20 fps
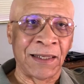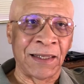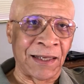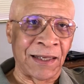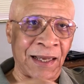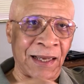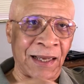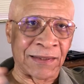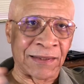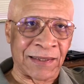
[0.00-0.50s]

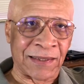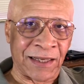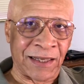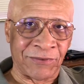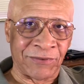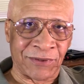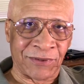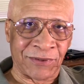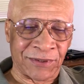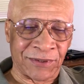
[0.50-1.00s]
has
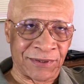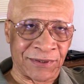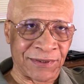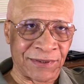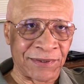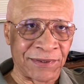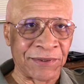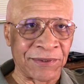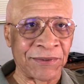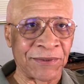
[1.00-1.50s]
left
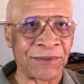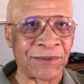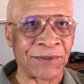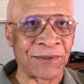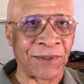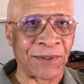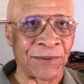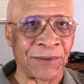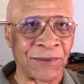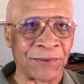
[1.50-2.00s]
us.
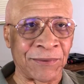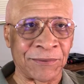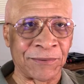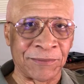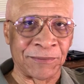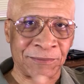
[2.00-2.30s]
So